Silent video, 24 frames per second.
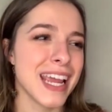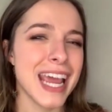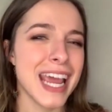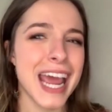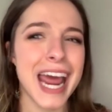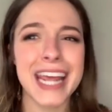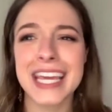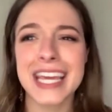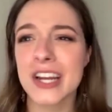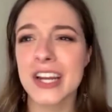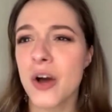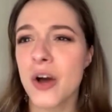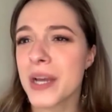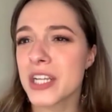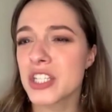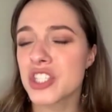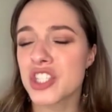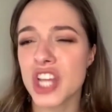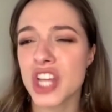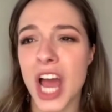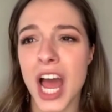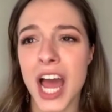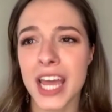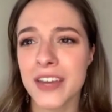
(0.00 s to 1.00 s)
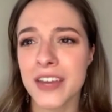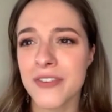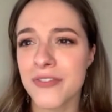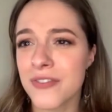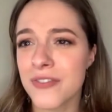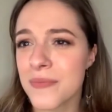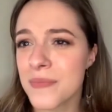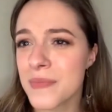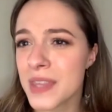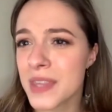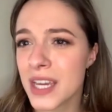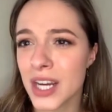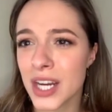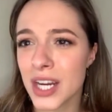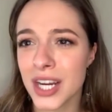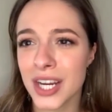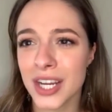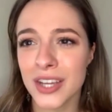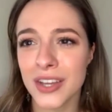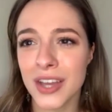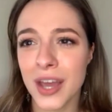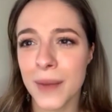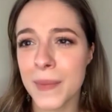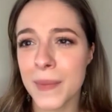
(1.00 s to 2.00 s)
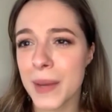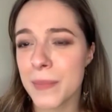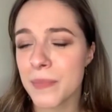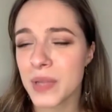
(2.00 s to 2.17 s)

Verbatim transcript: I get all my chai from there, my